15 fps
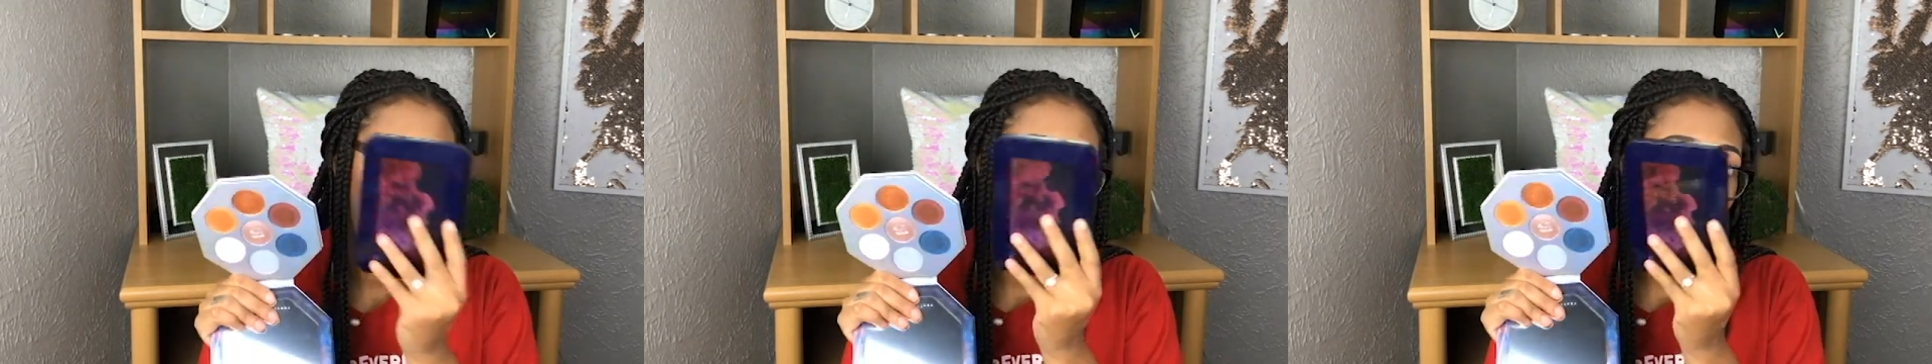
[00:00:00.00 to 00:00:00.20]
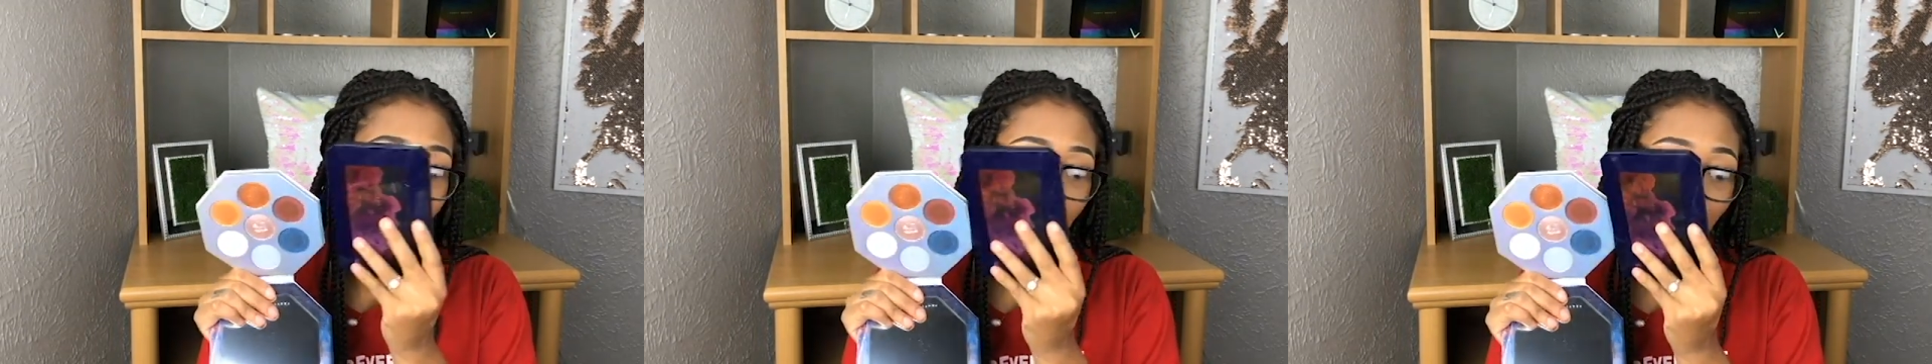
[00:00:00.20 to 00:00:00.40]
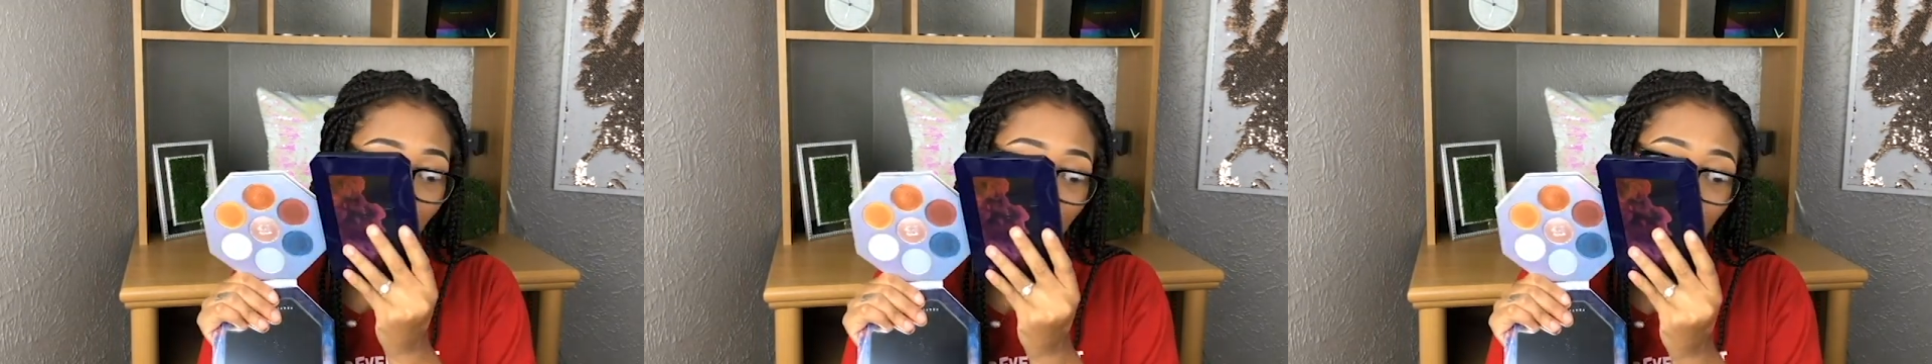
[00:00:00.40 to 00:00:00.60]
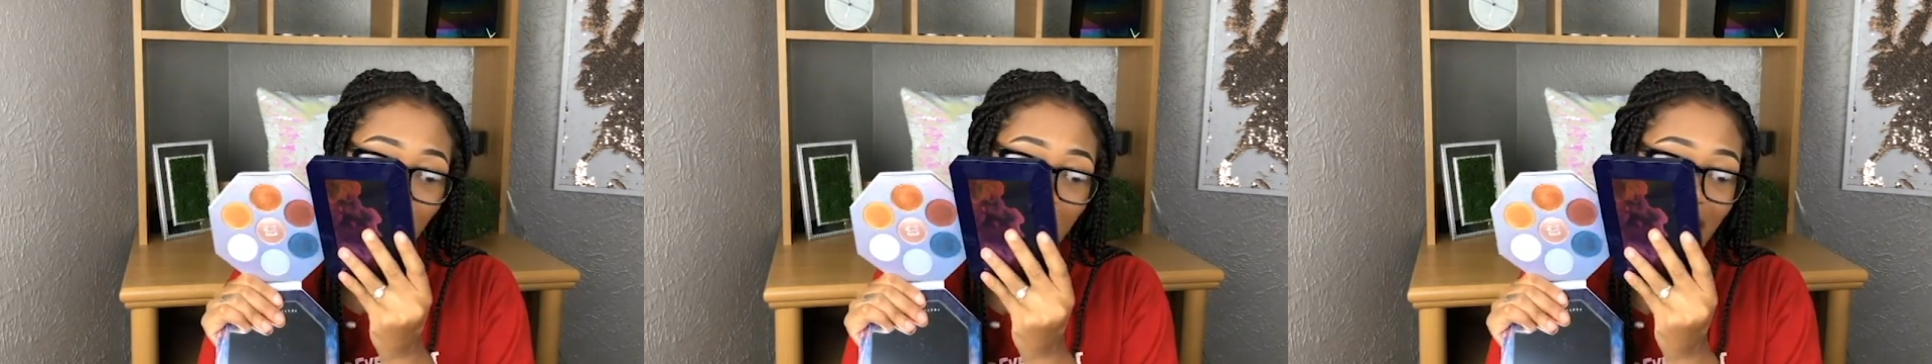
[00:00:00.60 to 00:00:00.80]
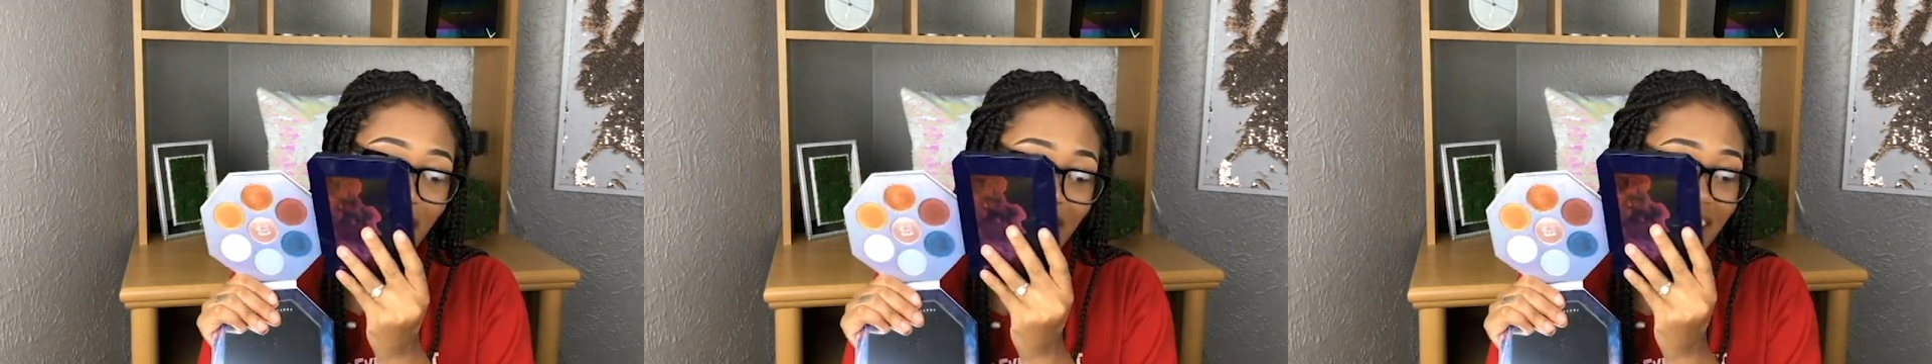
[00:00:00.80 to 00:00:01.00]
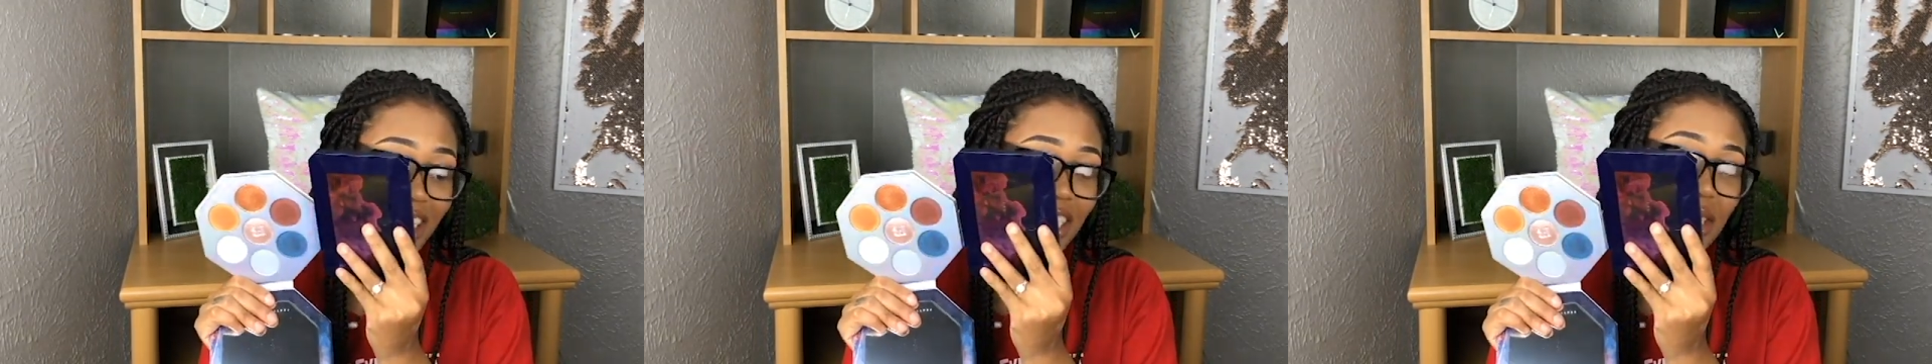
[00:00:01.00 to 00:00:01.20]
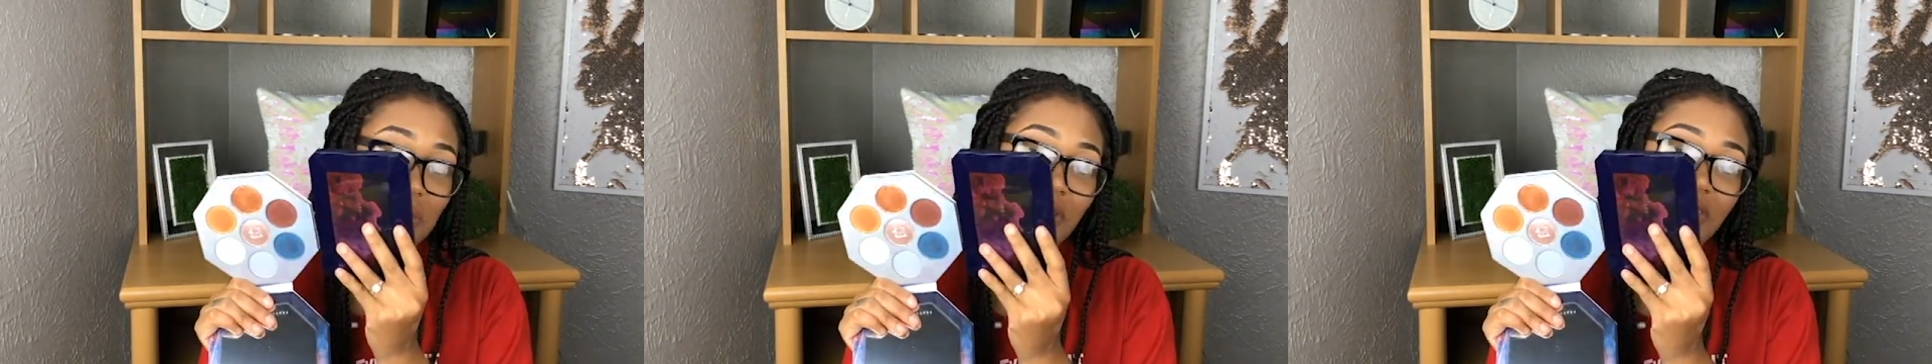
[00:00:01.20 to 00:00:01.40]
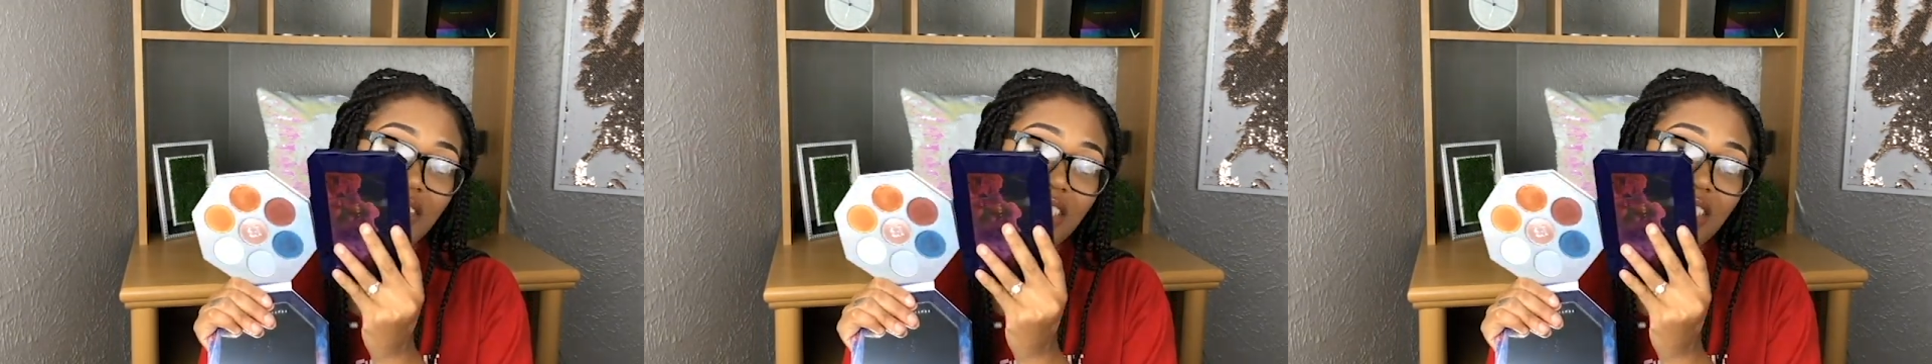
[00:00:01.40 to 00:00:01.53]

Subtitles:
Probably gonna end up using